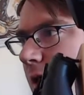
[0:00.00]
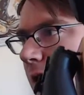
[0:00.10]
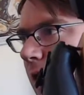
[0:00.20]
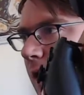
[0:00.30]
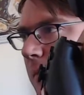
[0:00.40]

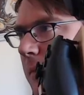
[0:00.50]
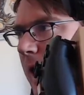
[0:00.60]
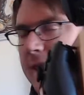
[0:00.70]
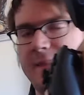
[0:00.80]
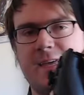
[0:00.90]
Um,
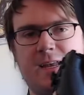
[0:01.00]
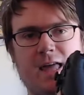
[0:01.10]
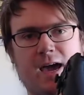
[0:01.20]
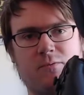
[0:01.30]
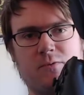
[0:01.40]
I like that a
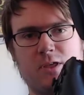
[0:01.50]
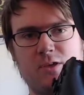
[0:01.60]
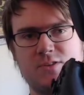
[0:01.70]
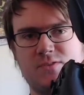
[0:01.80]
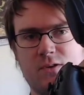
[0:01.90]
lot. Really
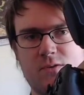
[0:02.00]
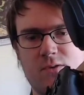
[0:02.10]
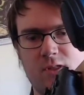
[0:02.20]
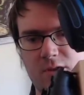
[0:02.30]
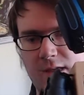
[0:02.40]
useful,
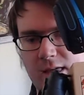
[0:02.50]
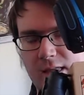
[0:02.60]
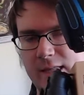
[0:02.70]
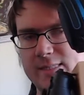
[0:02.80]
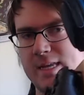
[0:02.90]
really unique.
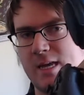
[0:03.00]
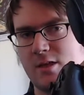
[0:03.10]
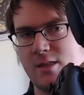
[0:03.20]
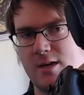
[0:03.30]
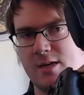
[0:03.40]
Let's take a look
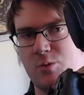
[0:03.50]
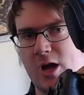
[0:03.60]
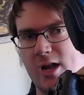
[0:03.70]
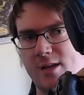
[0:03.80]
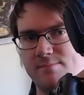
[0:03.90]
at the next product.